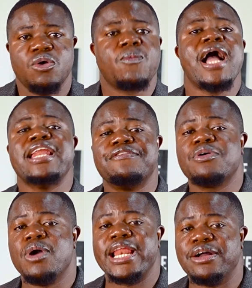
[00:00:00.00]
While
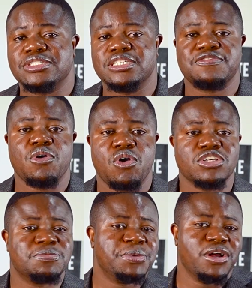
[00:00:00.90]
everyone else is
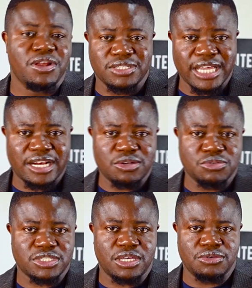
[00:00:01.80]
focused purely on
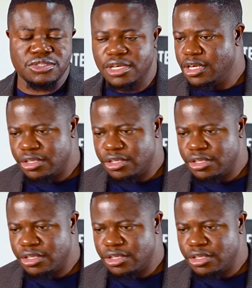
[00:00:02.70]
technical skills,